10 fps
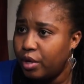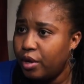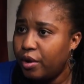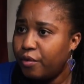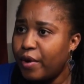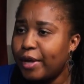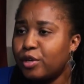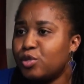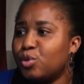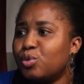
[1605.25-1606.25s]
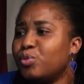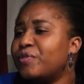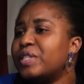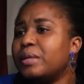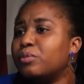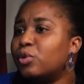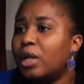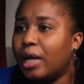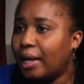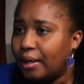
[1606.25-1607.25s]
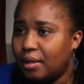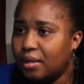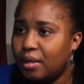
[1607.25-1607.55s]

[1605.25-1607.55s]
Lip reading: right? Because we've seen Mulan,